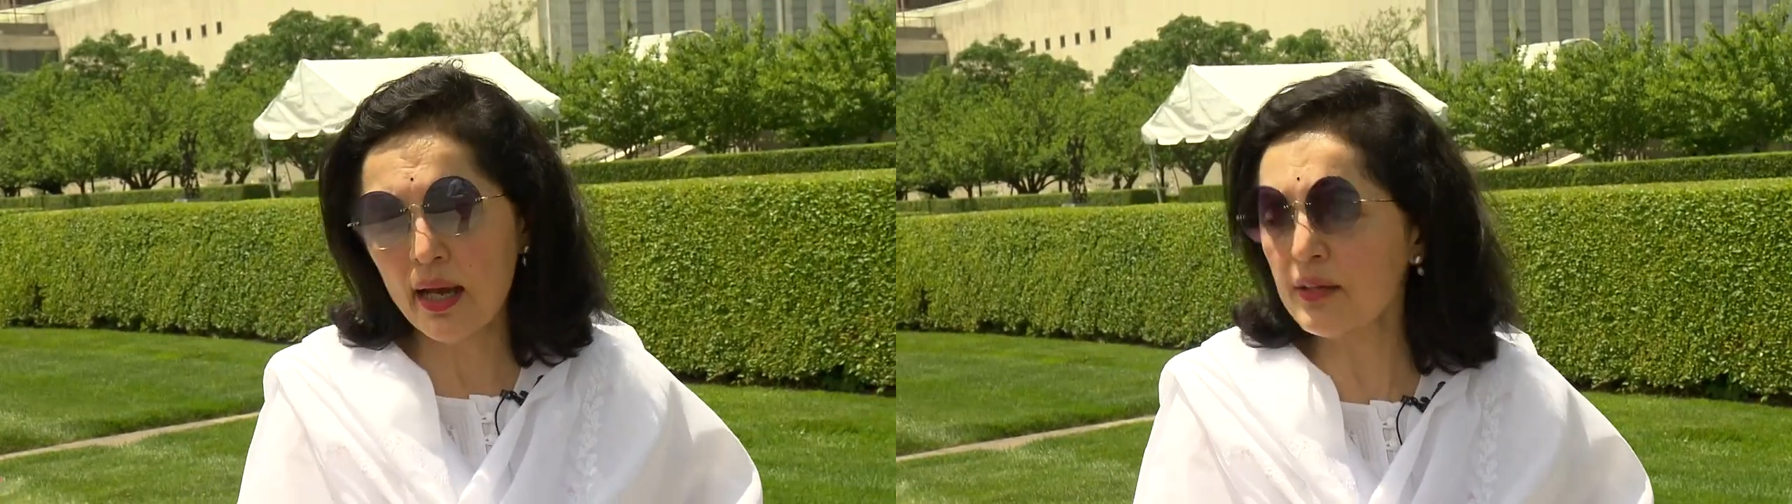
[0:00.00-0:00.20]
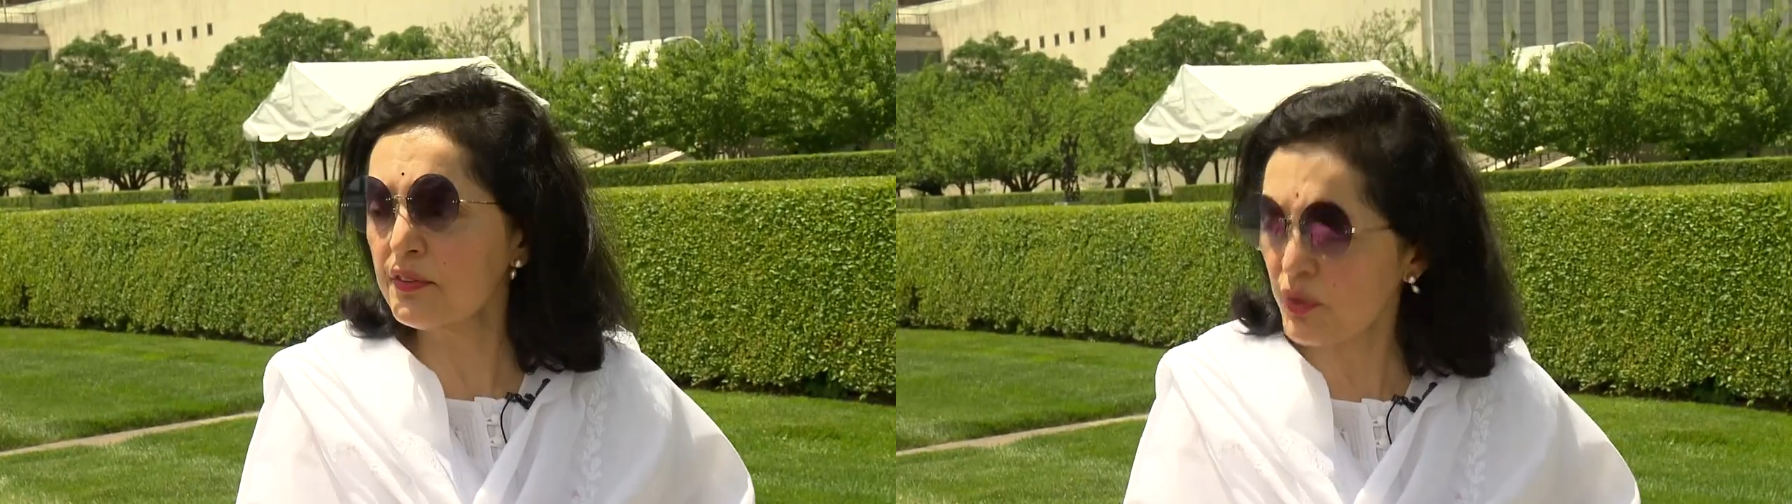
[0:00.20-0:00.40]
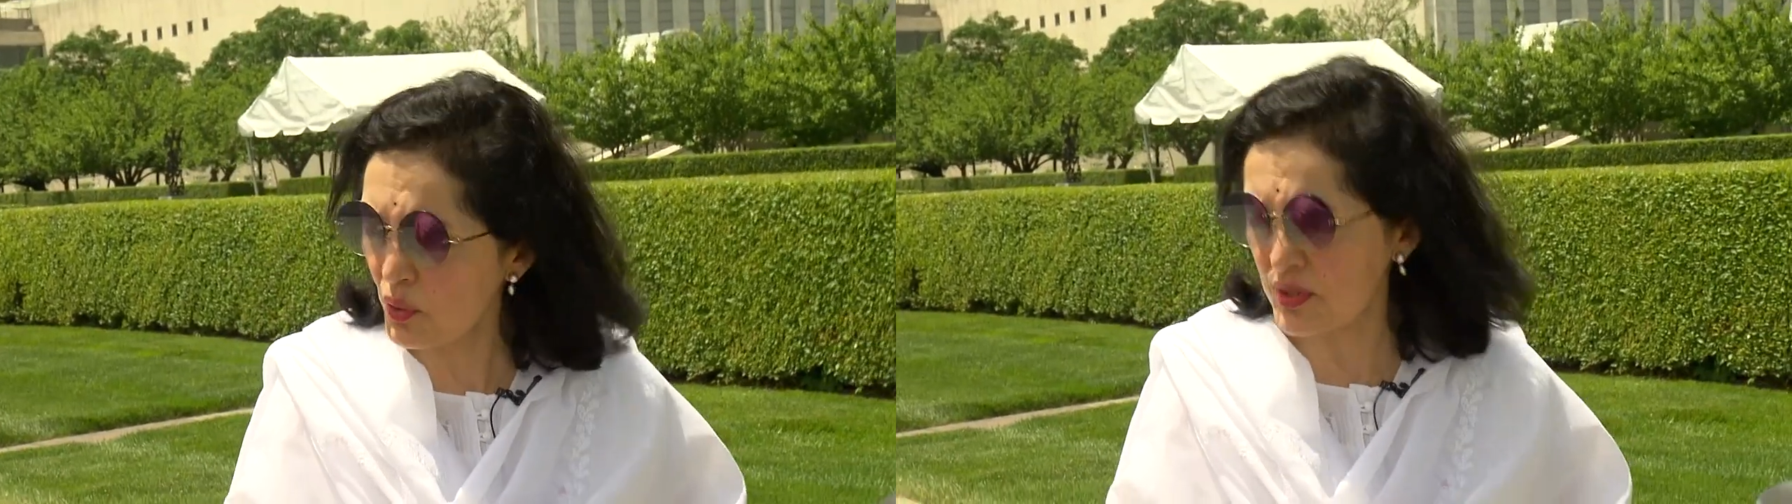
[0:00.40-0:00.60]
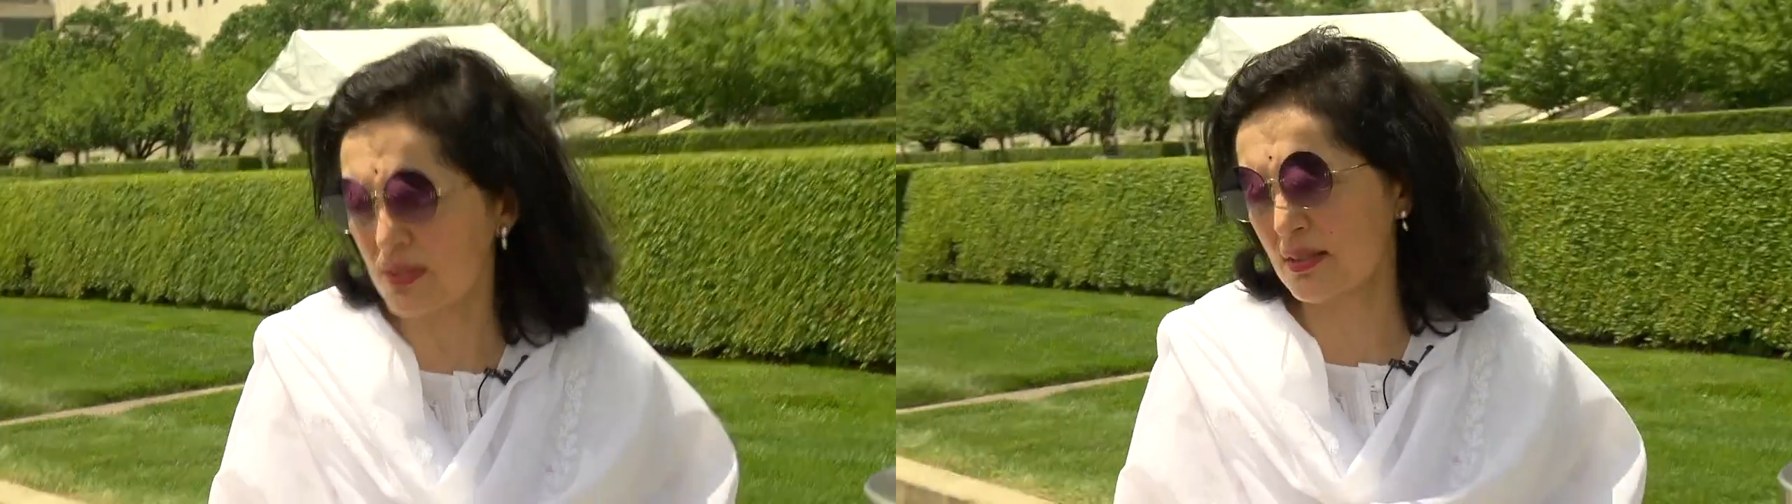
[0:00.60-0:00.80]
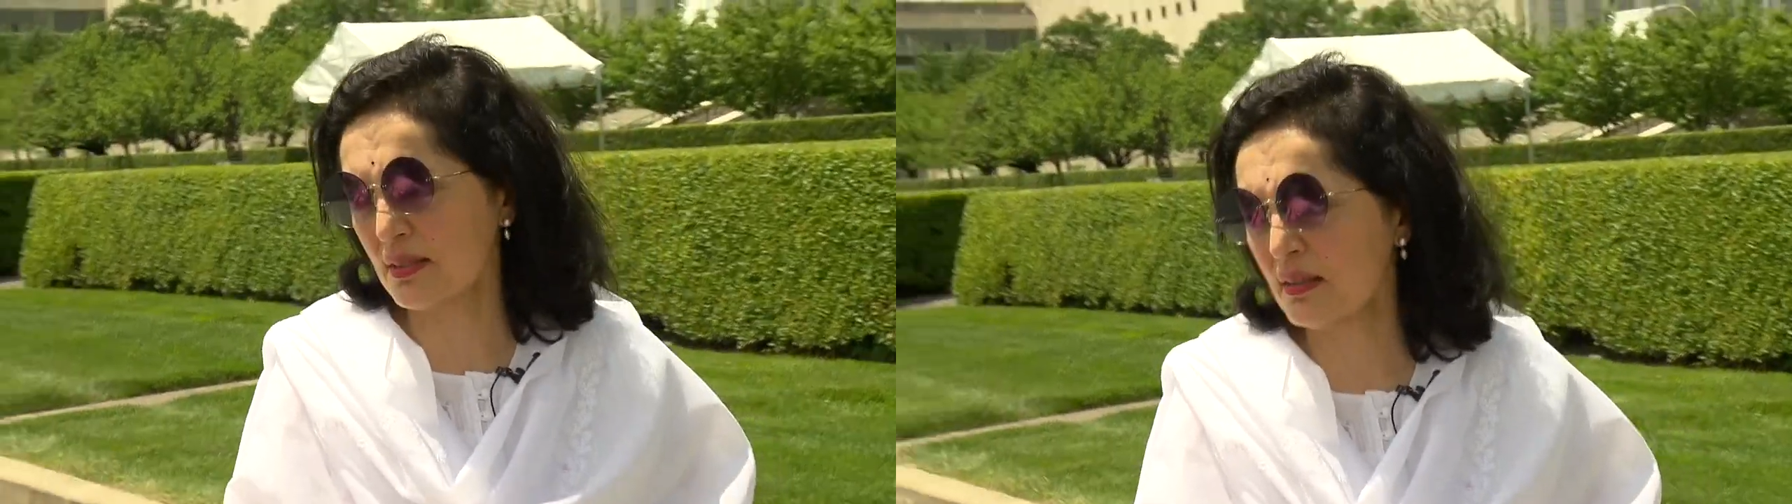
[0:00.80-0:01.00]
And of
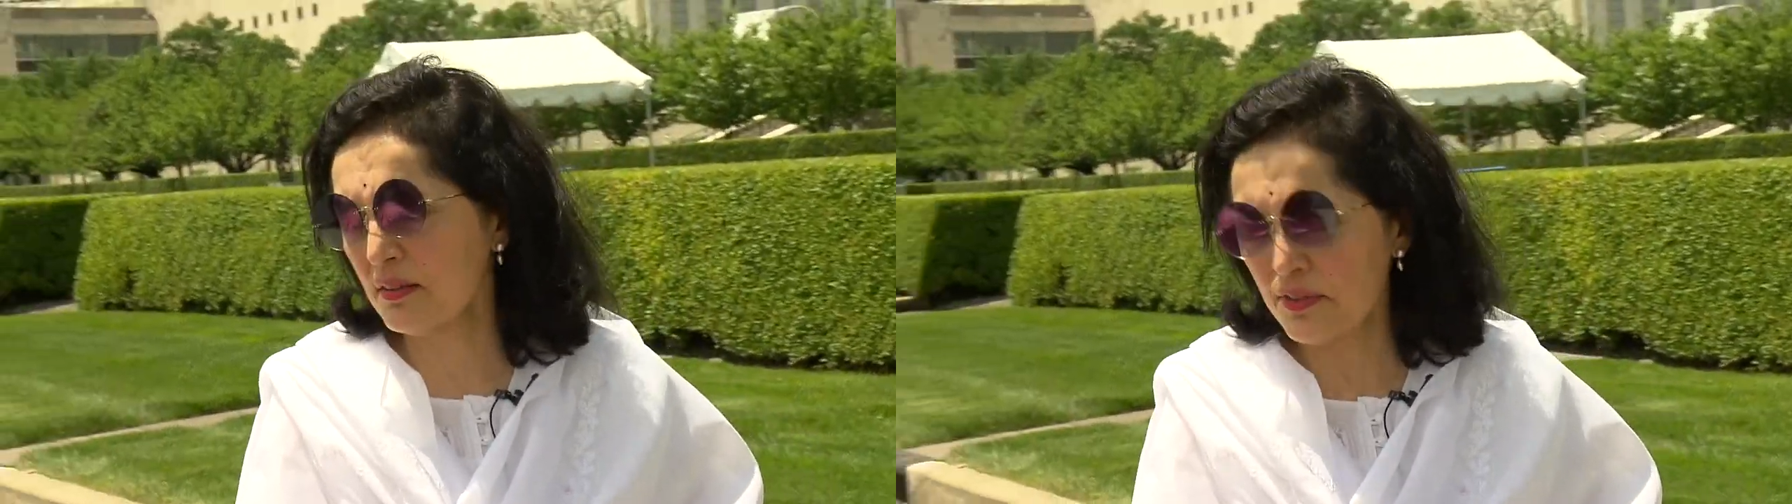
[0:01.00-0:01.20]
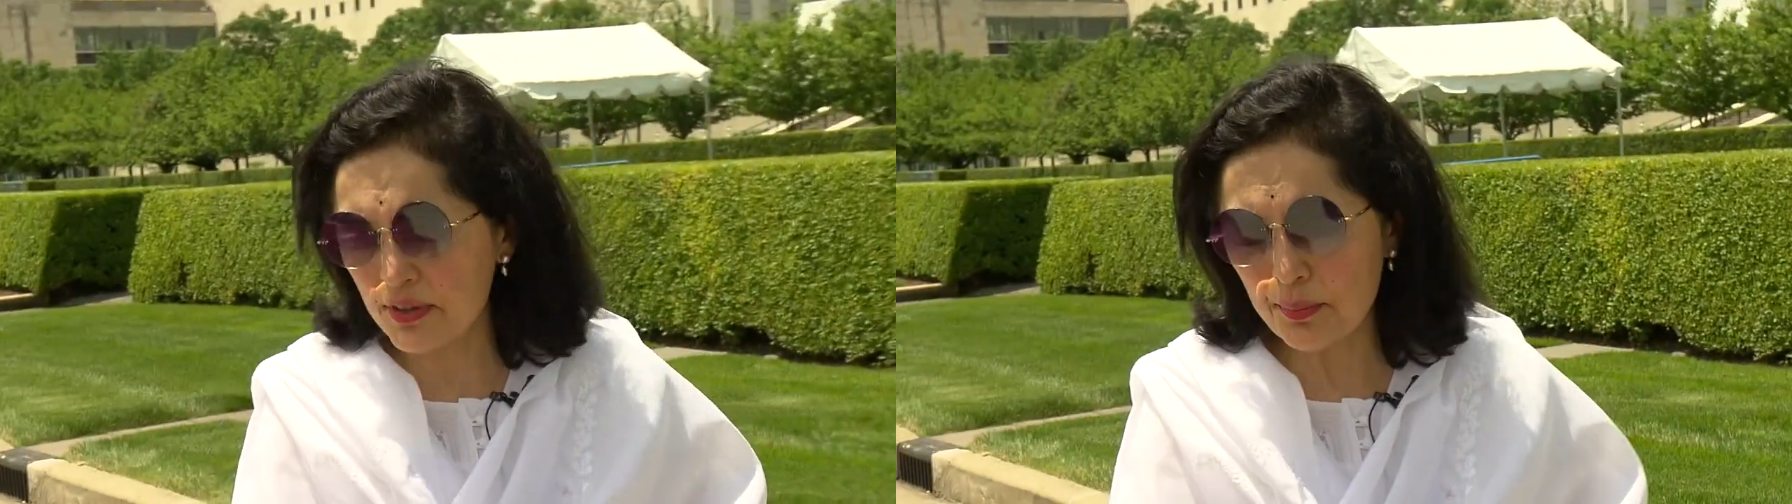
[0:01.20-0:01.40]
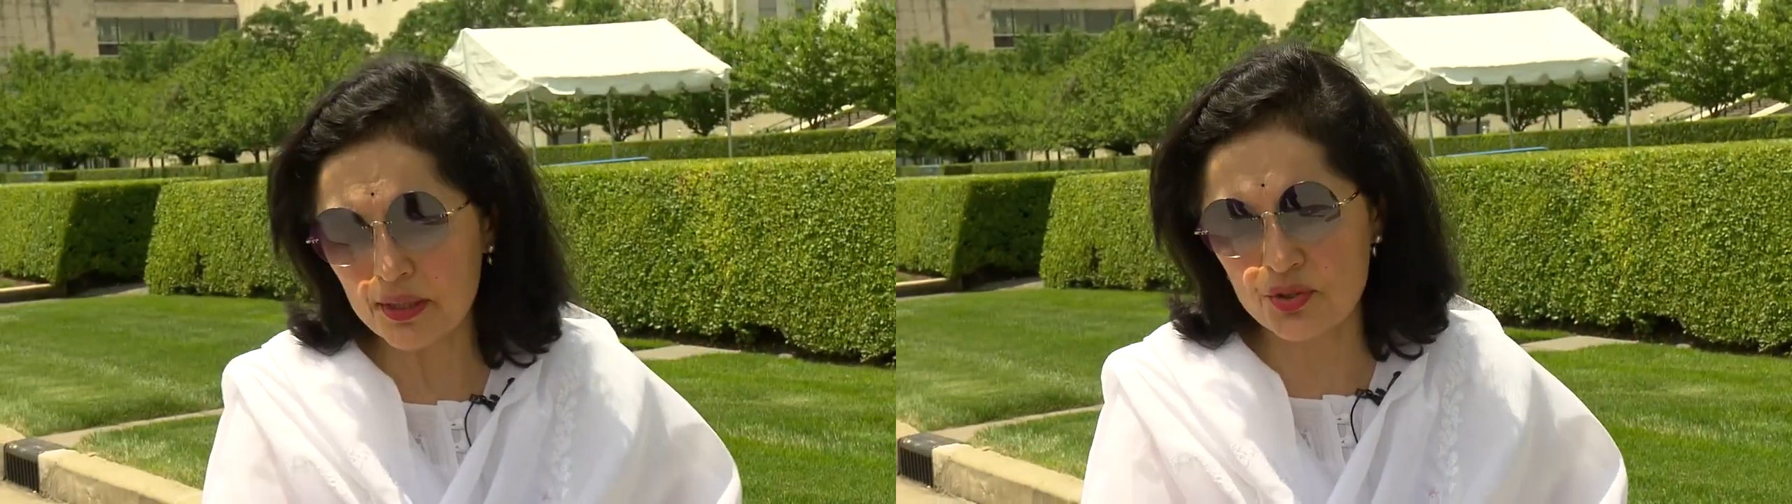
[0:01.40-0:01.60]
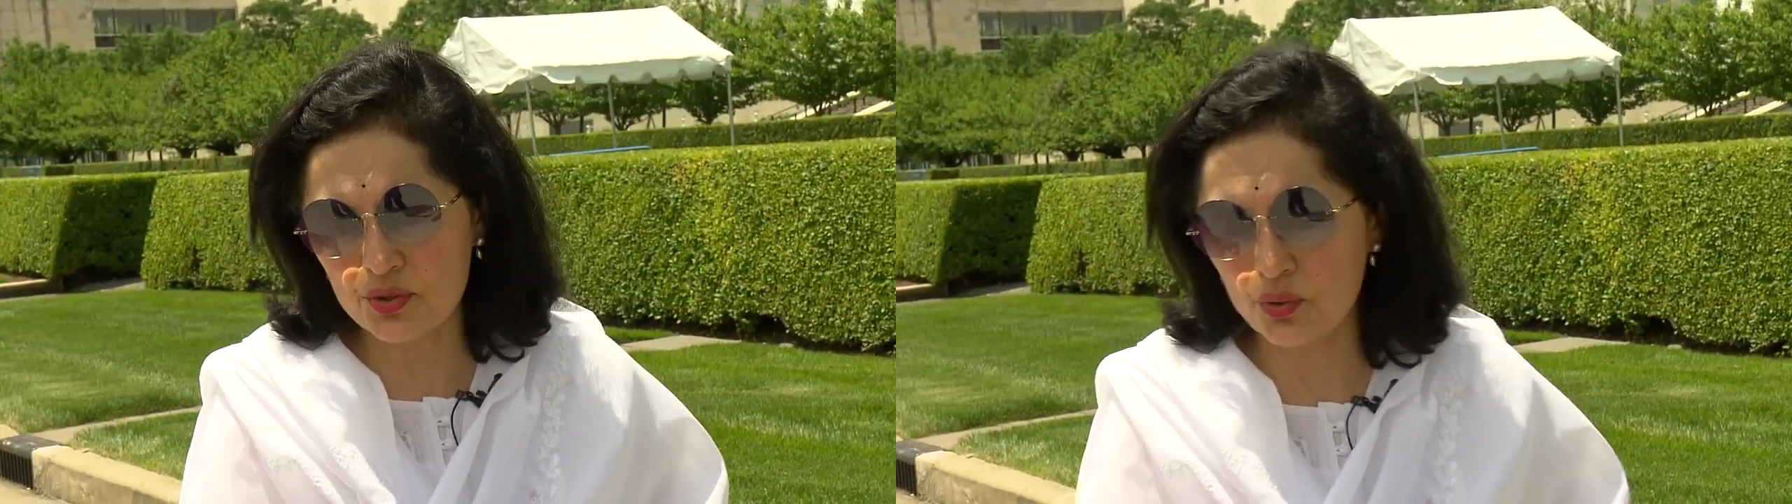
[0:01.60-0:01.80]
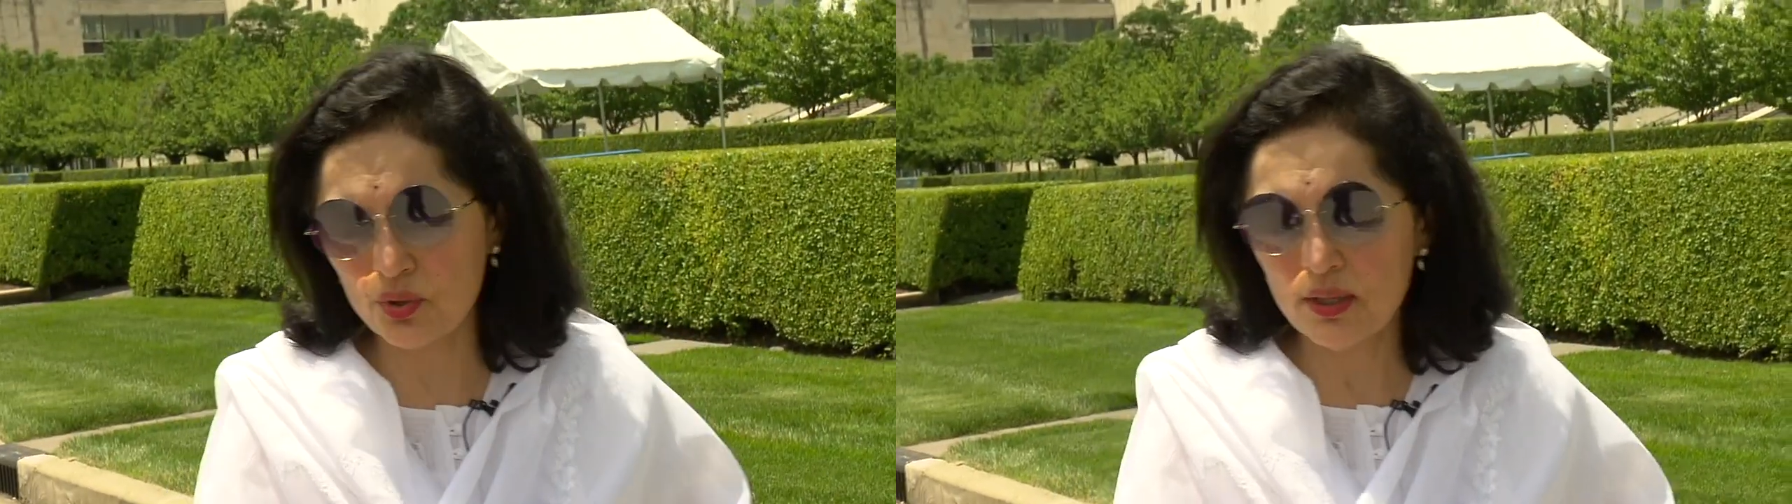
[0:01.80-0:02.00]
course, very much
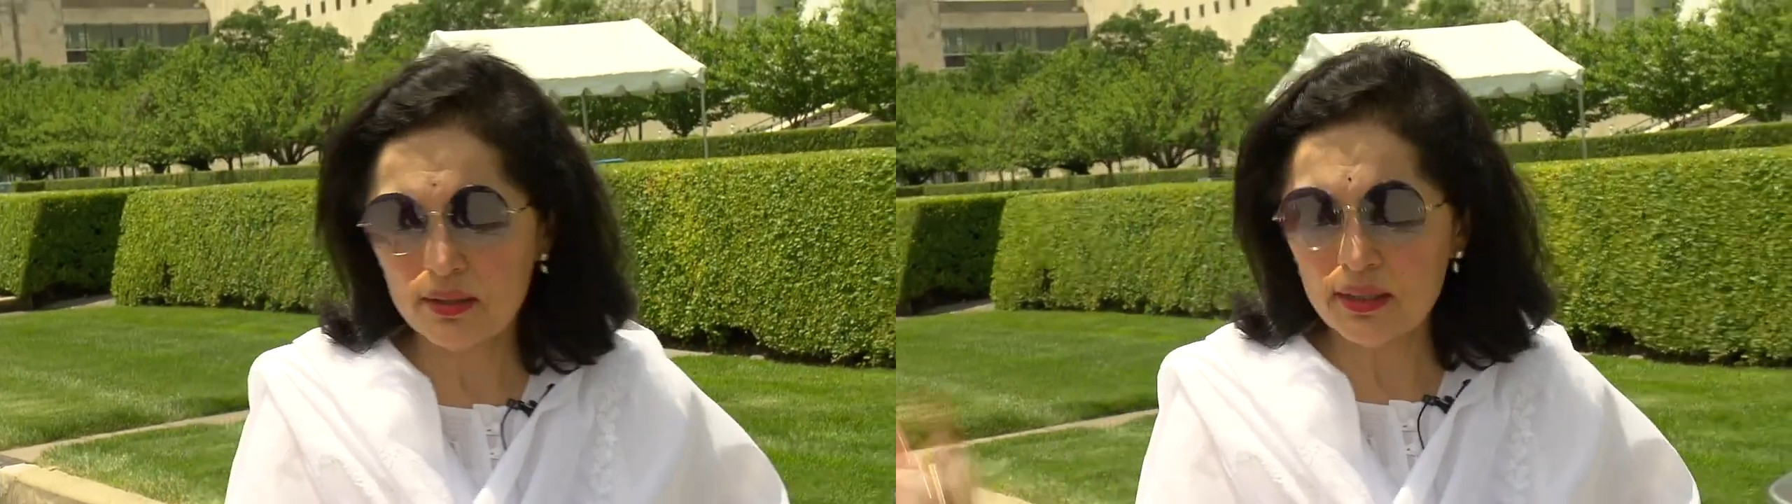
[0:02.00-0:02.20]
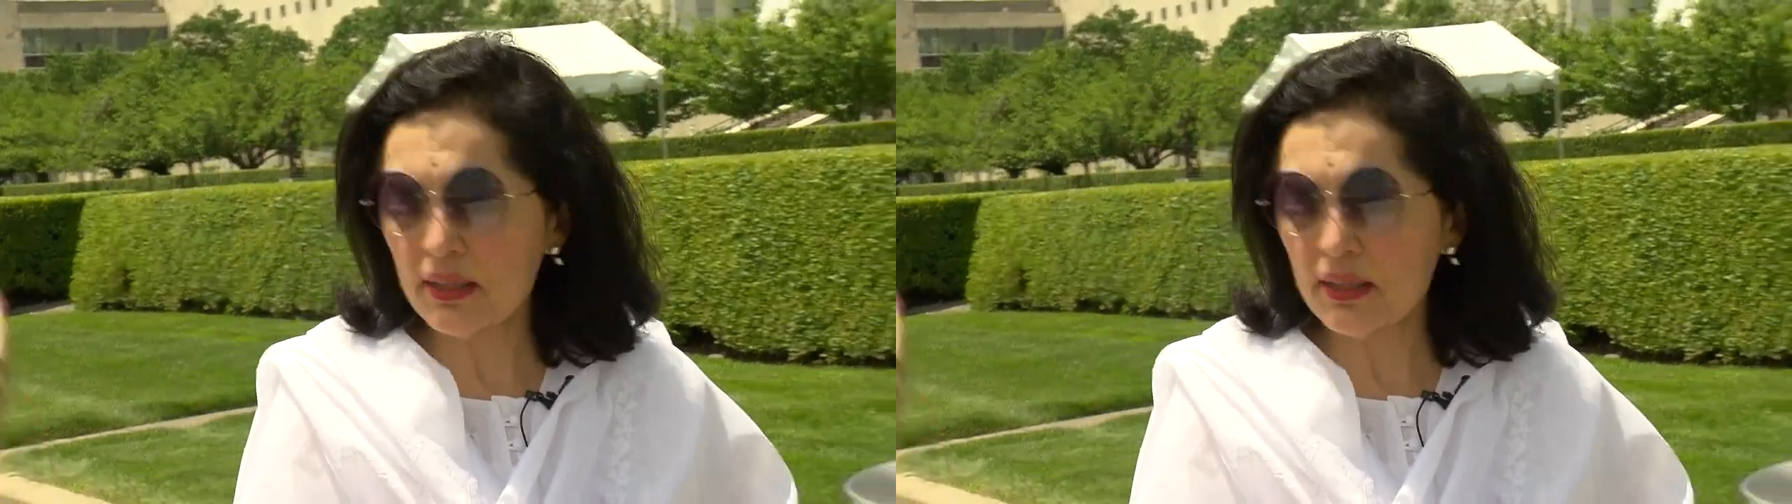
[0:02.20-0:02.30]
so, the